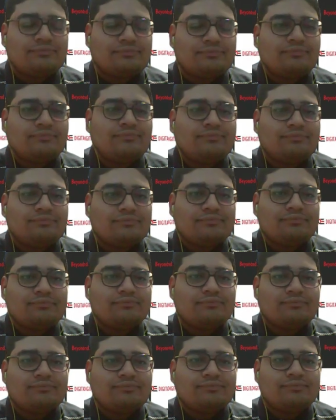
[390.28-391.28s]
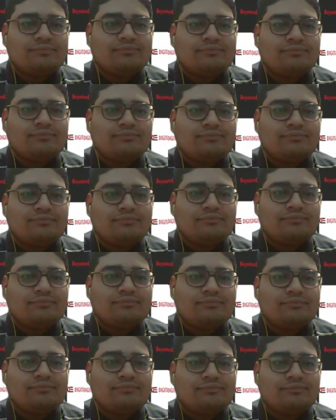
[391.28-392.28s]

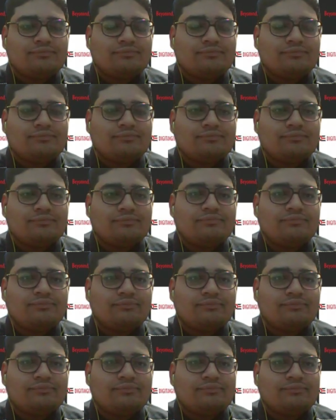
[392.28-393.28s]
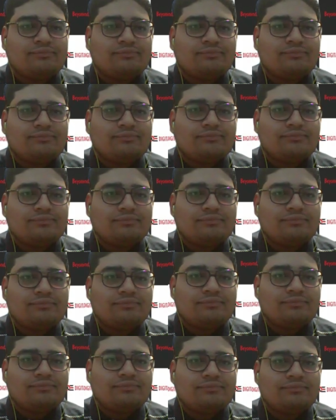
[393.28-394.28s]

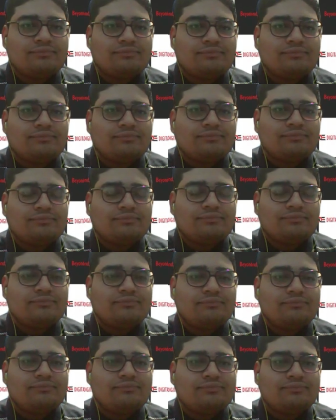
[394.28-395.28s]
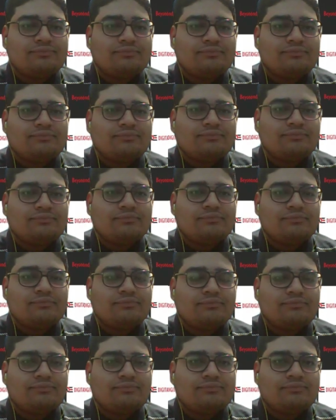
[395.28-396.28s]

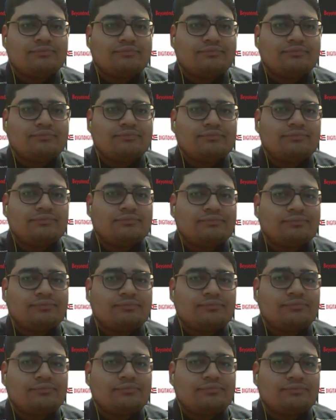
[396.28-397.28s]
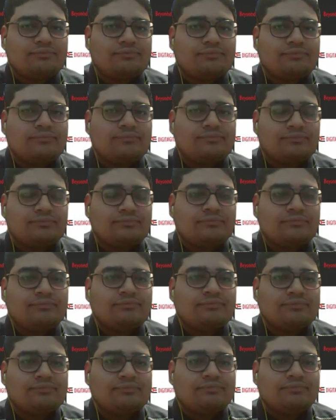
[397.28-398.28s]
(silent)